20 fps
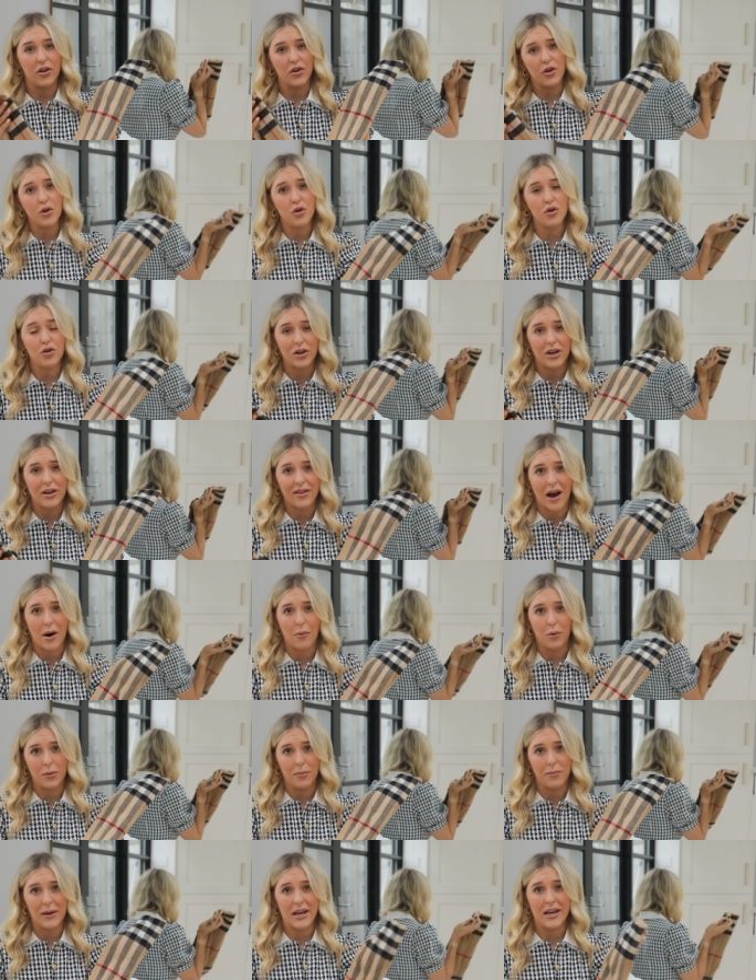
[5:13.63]
Usually that would
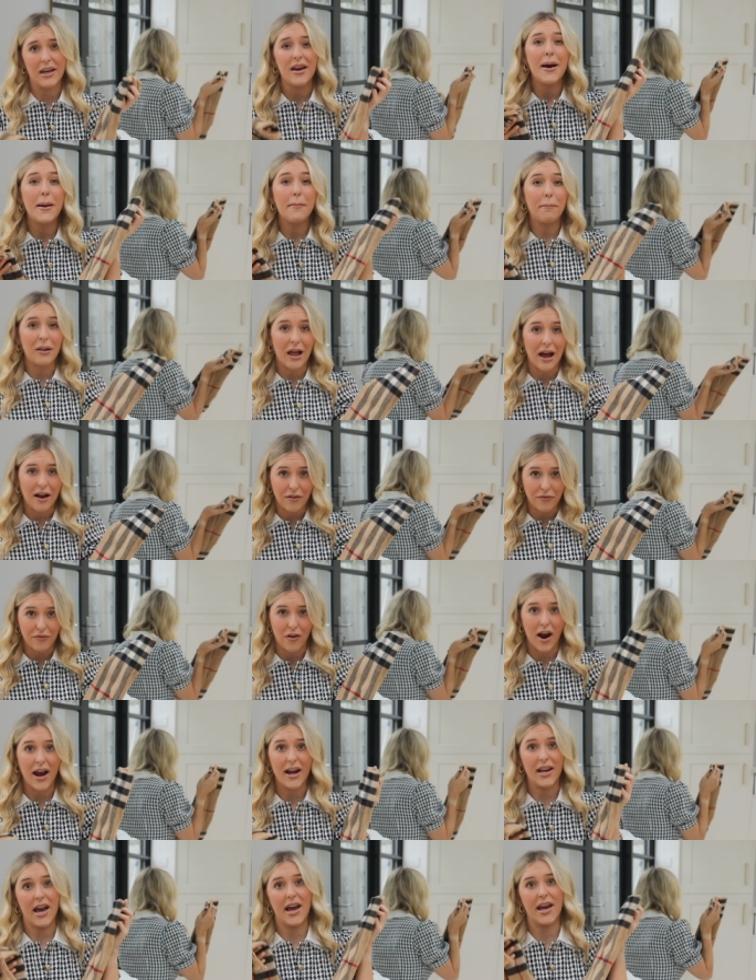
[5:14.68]
be Black
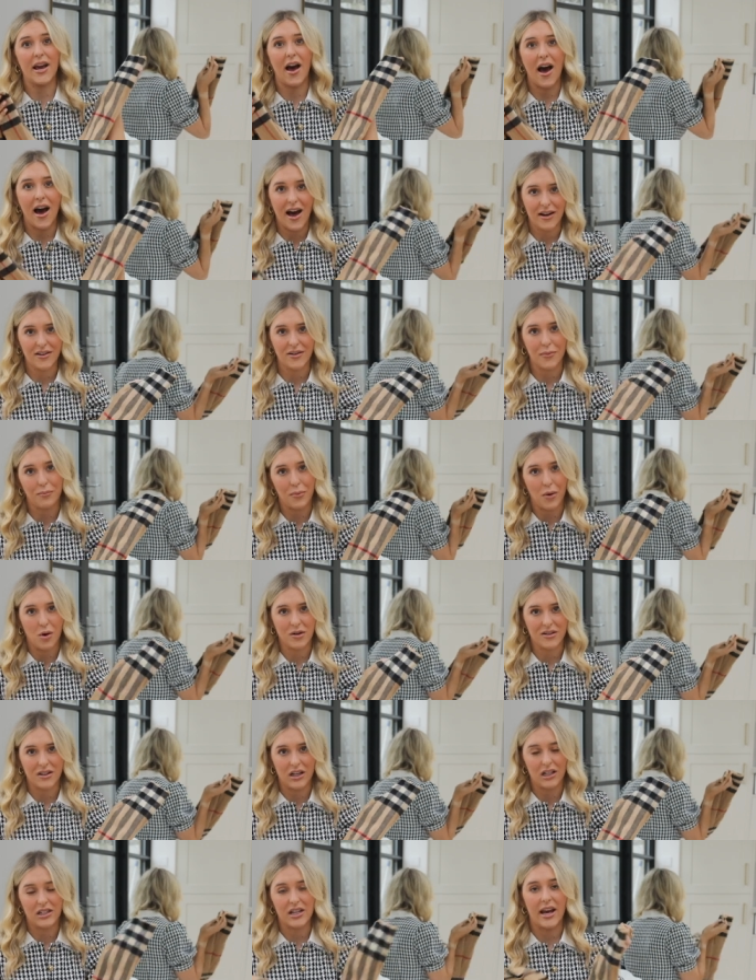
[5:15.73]
Friday and
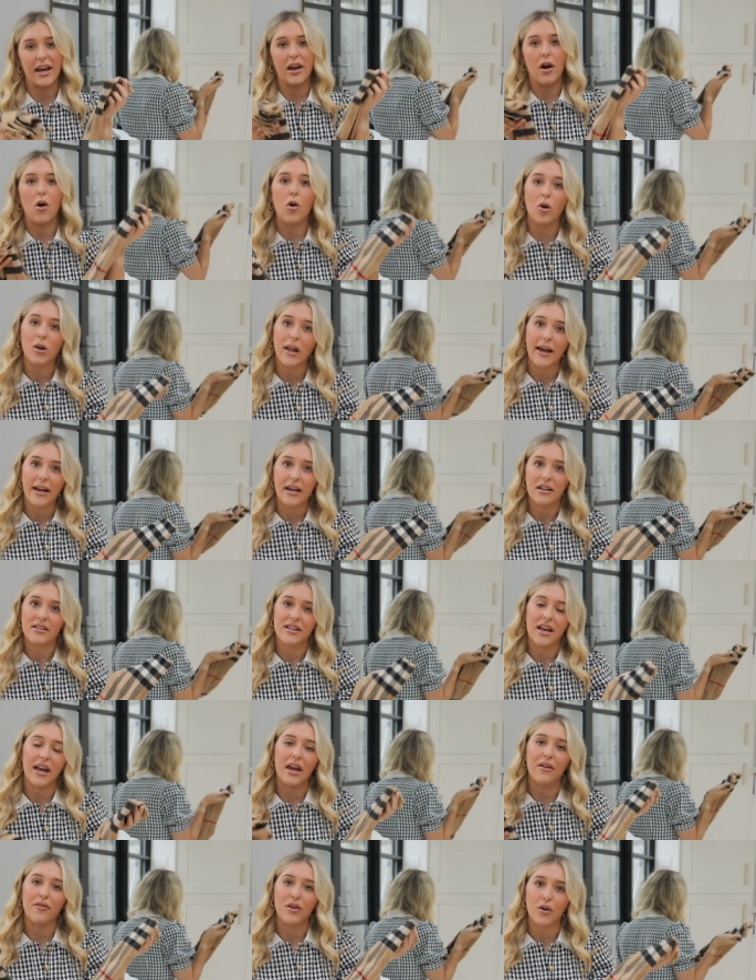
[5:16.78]
Boxing Day, or like I
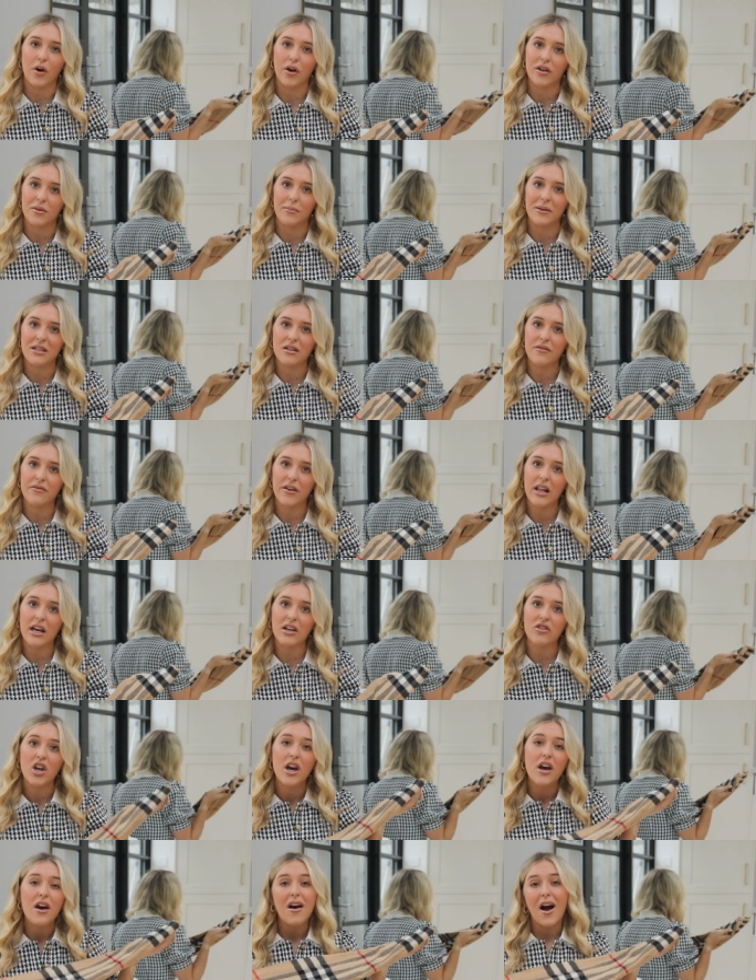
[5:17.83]
say, if you go to Bicester Village
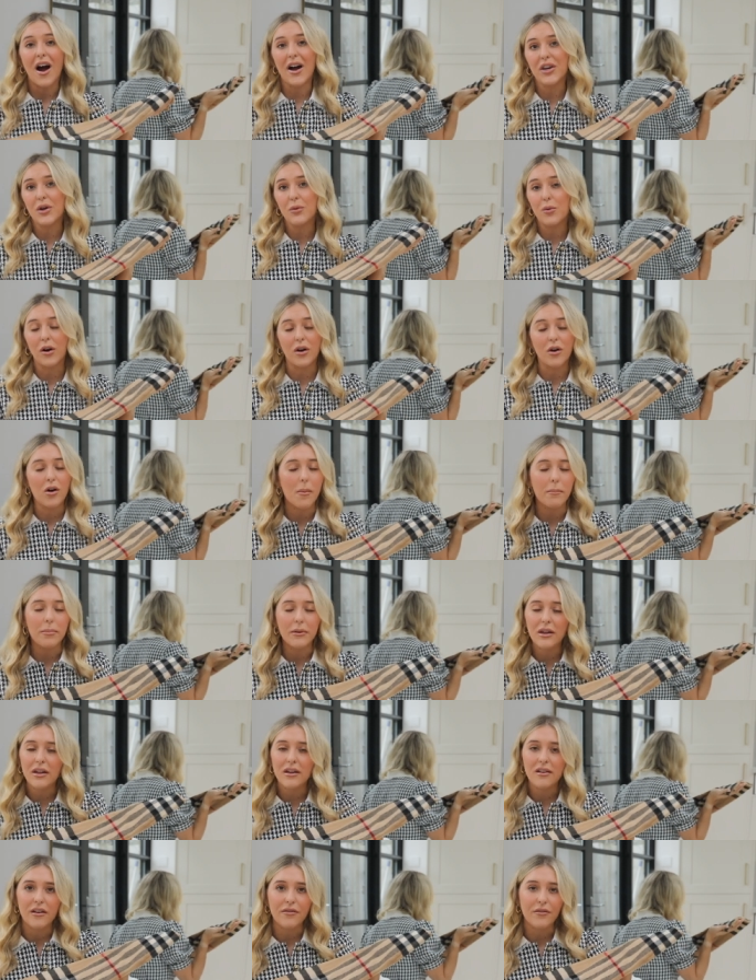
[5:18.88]
and you want a
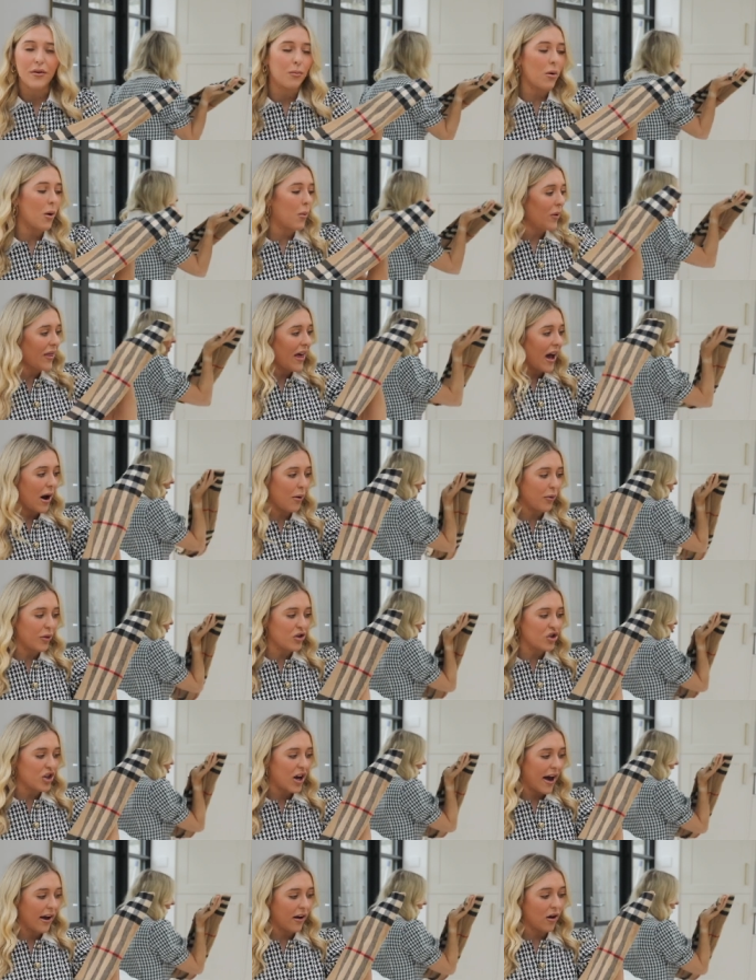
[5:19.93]
completely different one without the
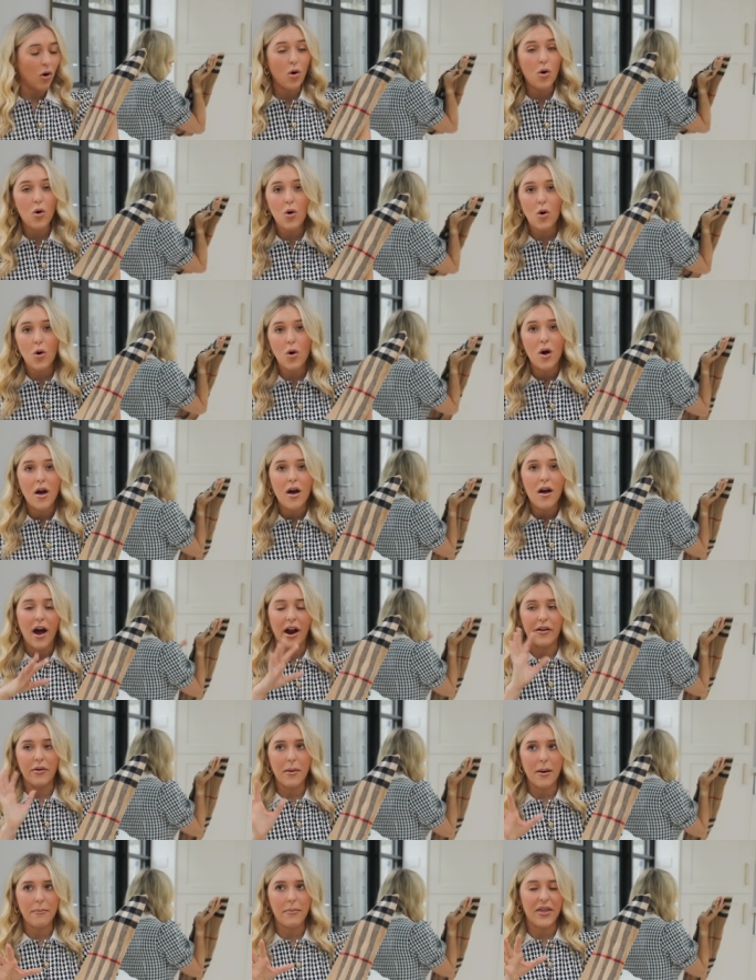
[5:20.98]
check, or I
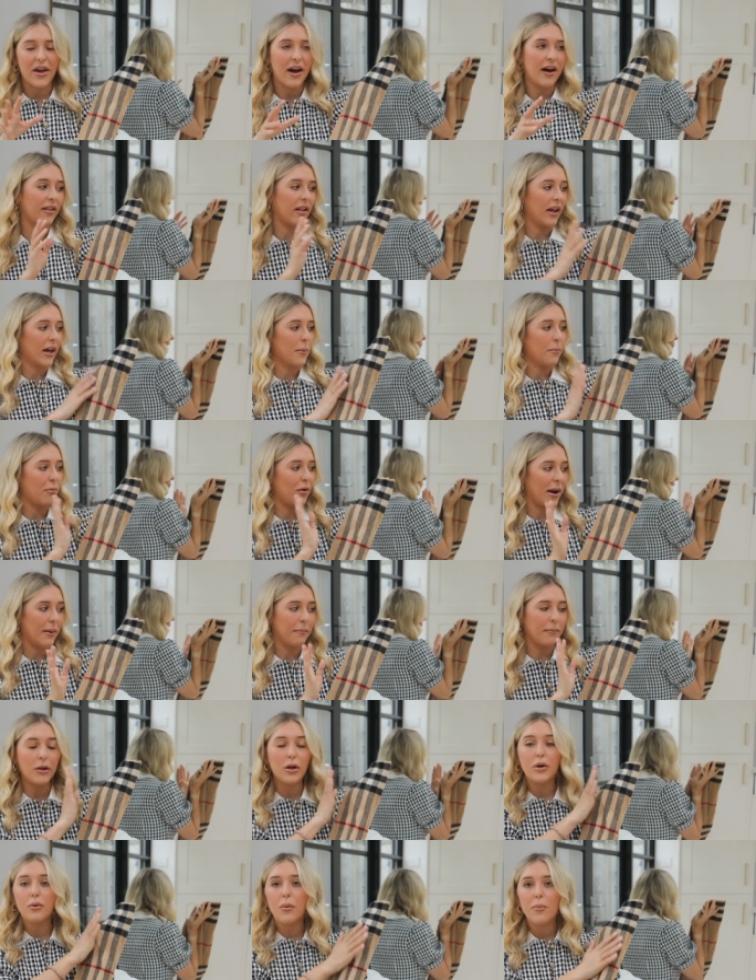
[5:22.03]
remember they had like a bright
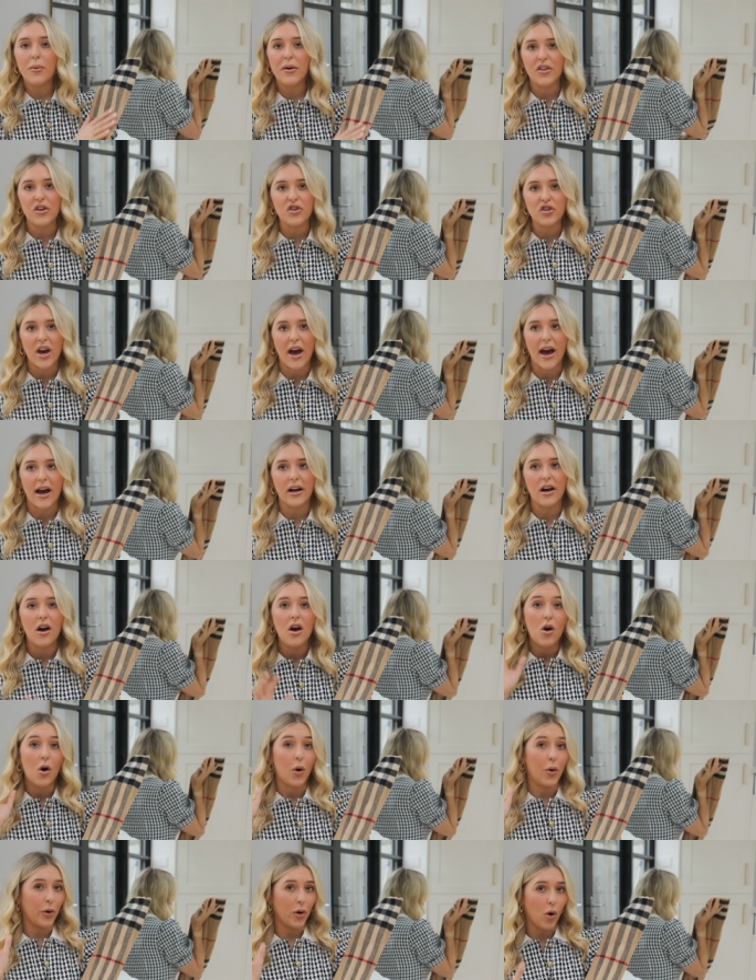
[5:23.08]
blue one with the check,
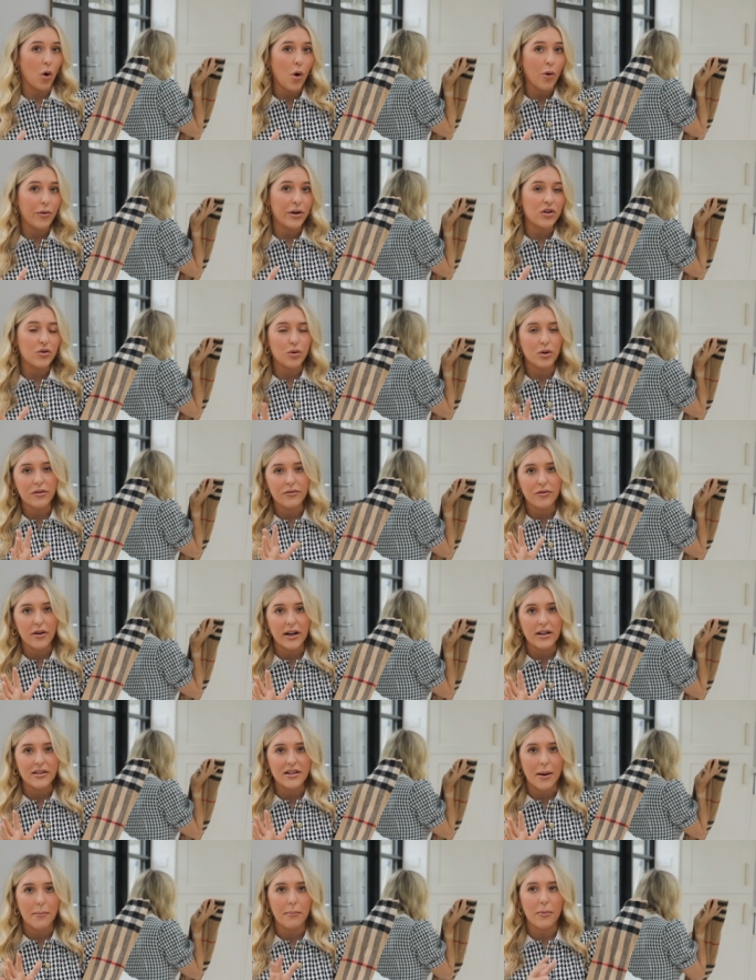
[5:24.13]
or an orange one, for
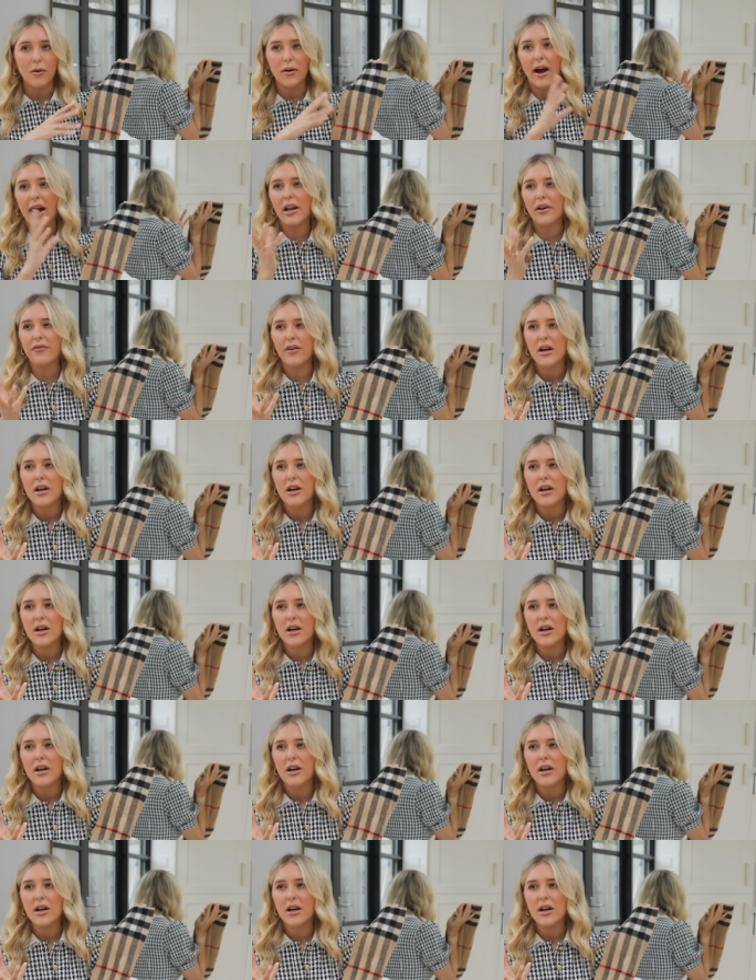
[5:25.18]
example, kind of